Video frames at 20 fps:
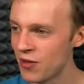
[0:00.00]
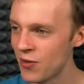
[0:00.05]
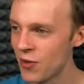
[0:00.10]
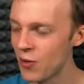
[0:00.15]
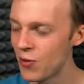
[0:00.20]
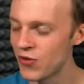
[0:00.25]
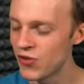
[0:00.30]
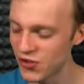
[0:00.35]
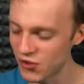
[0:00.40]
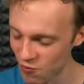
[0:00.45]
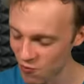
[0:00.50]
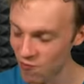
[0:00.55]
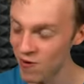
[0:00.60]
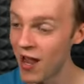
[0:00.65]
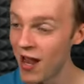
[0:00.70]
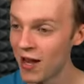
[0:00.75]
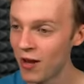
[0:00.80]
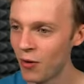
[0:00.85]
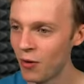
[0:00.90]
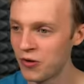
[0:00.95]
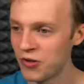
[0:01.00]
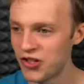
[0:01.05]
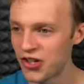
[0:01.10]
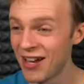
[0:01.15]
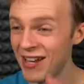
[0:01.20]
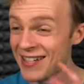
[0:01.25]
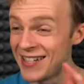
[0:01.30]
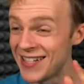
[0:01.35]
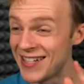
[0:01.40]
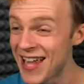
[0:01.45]
of those. Grenade
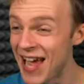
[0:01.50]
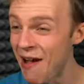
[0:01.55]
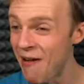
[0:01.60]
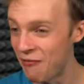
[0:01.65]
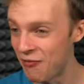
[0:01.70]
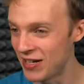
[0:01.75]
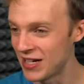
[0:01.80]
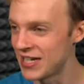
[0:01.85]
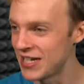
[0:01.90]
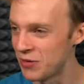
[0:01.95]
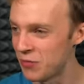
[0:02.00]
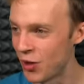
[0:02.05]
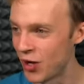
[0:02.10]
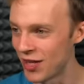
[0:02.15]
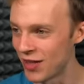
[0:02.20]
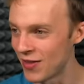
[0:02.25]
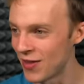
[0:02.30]
launcher, definitely need one